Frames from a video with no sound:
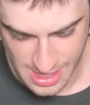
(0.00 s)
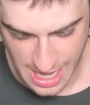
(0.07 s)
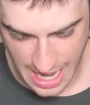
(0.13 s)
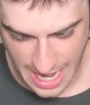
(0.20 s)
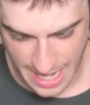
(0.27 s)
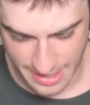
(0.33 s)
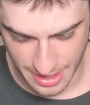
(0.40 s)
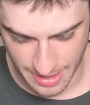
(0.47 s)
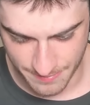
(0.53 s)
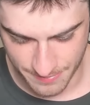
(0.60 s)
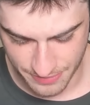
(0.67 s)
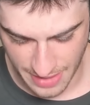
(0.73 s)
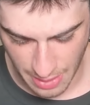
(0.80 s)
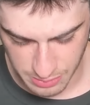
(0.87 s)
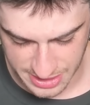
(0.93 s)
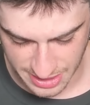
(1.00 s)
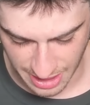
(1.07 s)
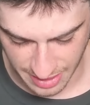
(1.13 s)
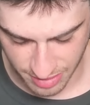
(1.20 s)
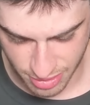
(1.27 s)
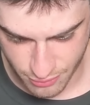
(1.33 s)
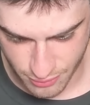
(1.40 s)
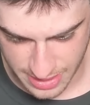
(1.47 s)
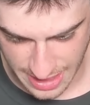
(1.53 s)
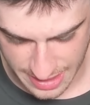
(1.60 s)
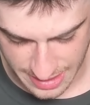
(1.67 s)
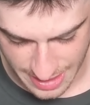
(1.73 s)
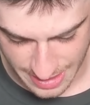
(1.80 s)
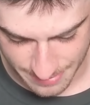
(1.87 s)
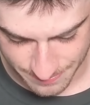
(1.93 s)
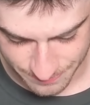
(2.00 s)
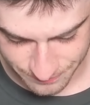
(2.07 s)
And that was at like 3 a.m.